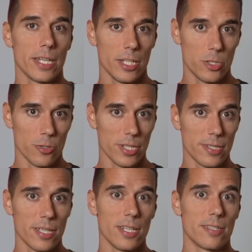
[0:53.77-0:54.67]

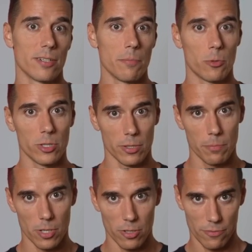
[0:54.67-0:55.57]
injuries is an important
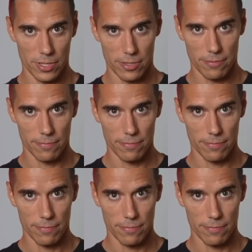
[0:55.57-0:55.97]
part of it.